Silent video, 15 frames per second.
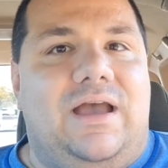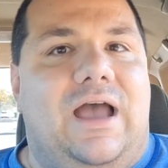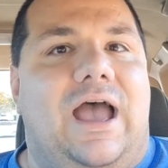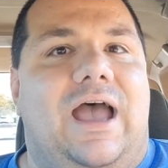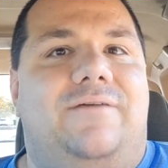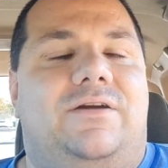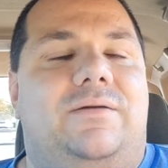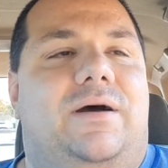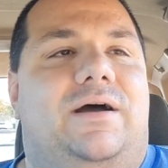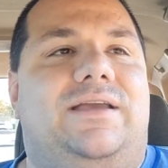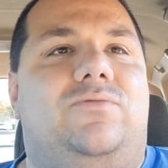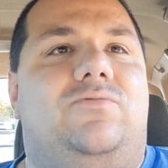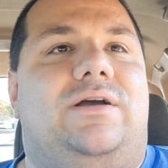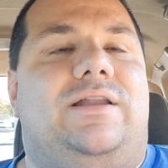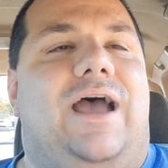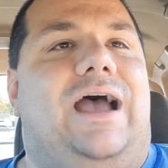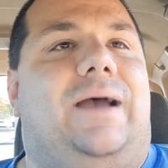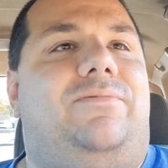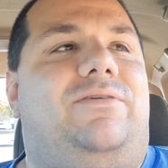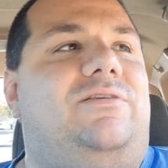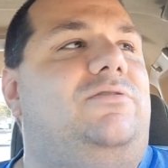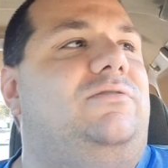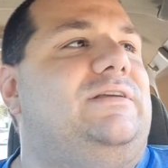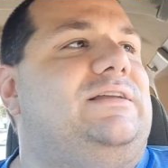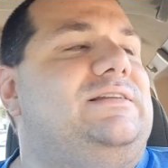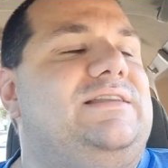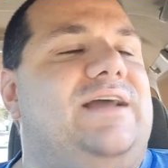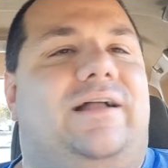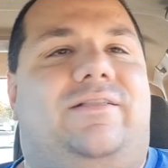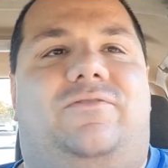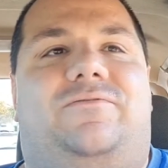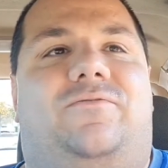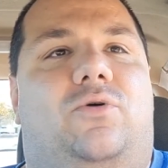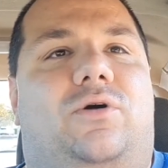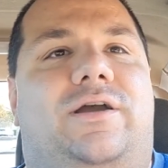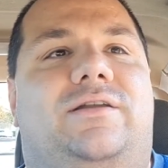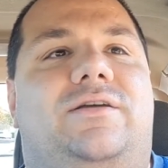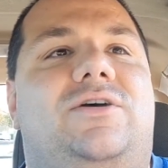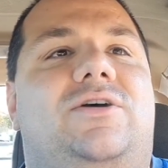Everybody went absolutely nuts for it.